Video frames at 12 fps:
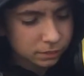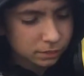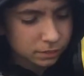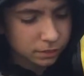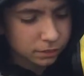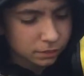
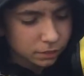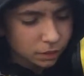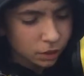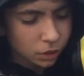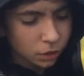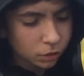So,
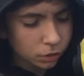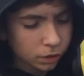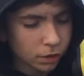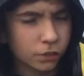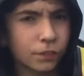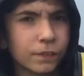
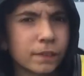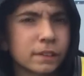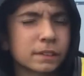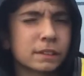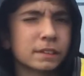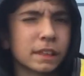now if you were
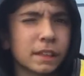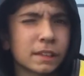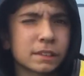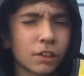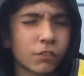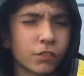to see
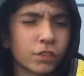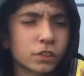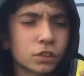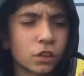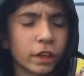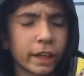this at
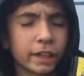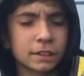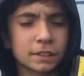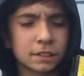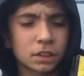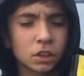first
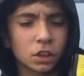glance,